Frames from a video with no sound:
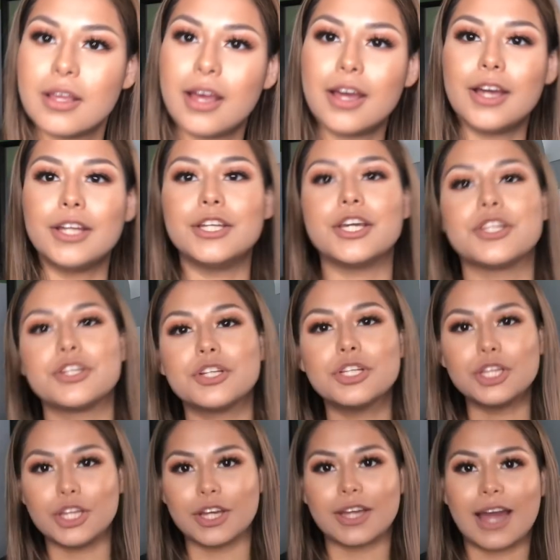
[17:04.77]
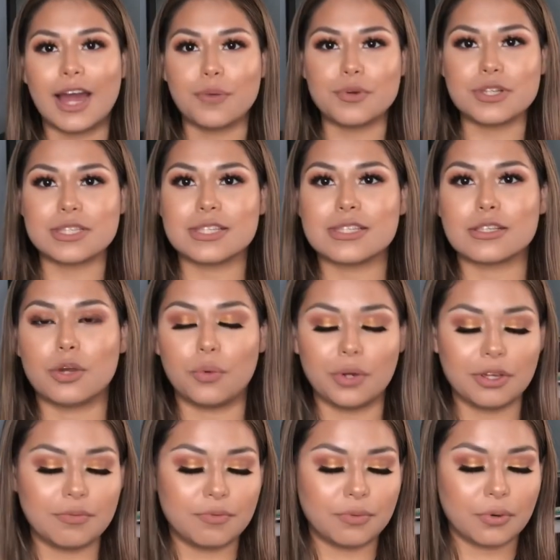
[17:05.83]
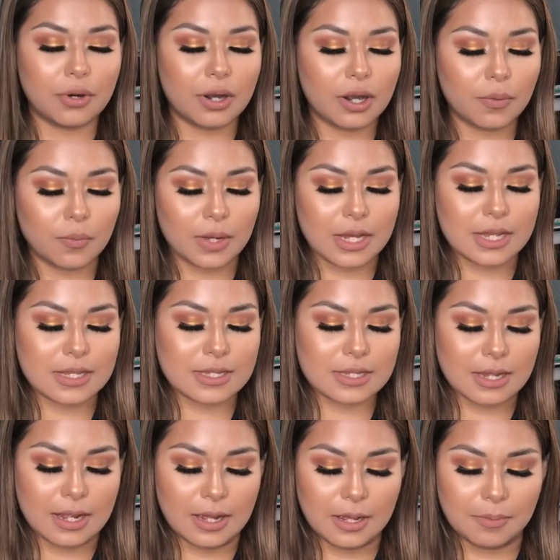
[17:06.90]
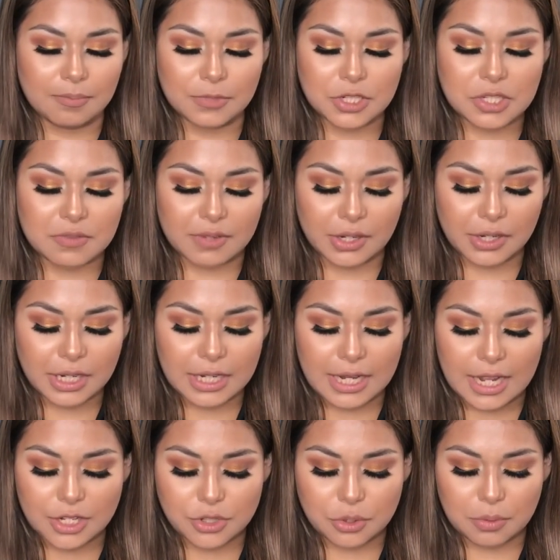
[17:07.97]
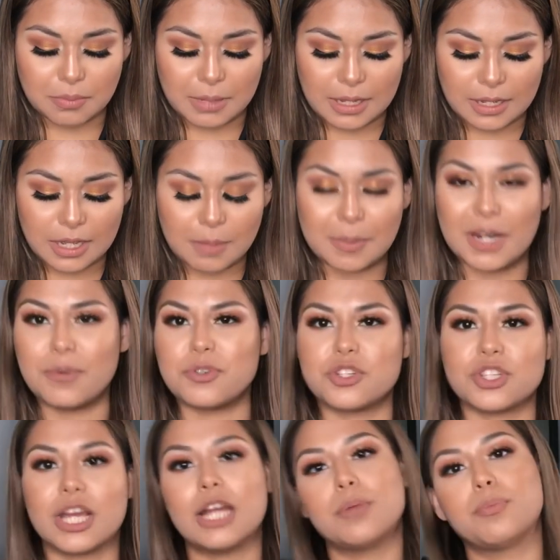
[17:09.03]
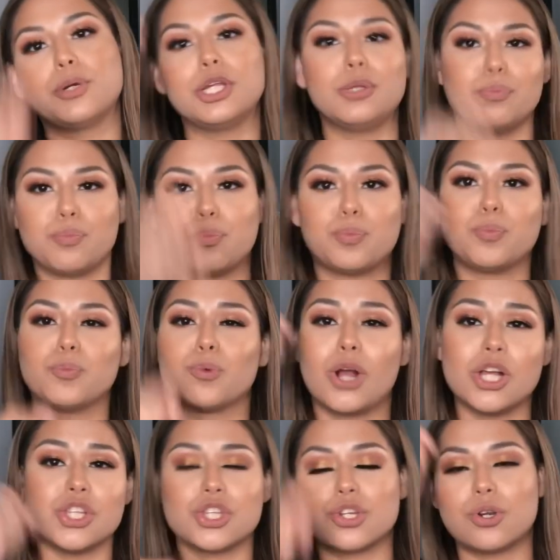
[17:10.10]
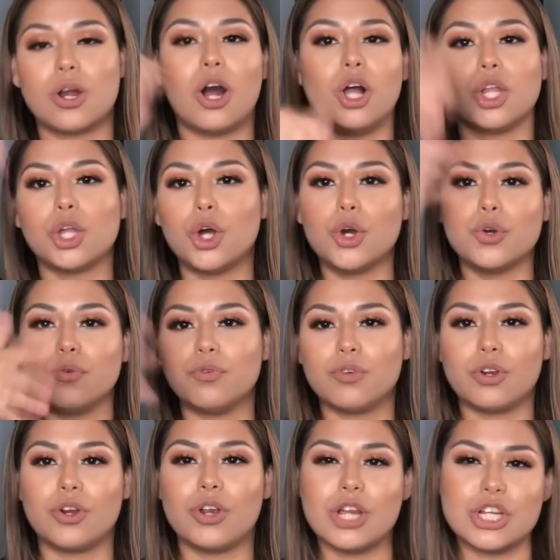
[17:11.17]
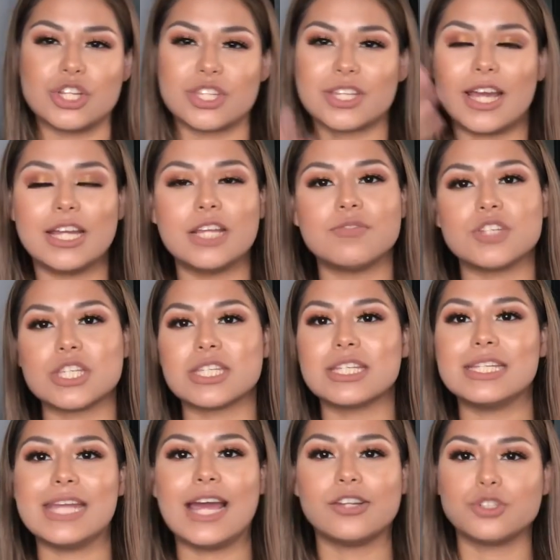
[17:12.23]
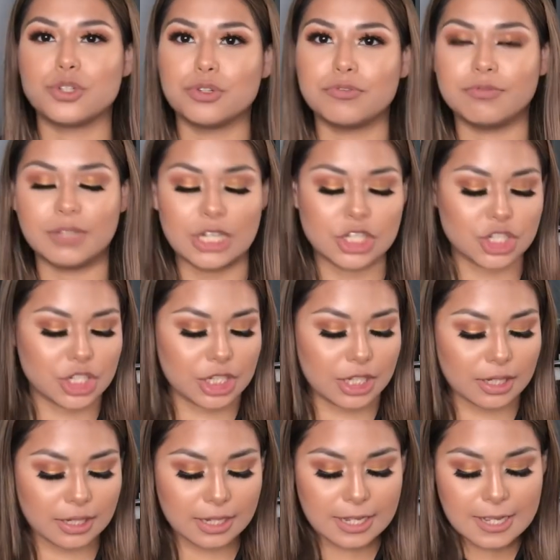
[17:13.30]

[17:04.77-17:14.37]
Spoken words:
Another look I was going for was just very natural makeup, and I was just kind of putting bronzer all over and just kind of just a natural flush look.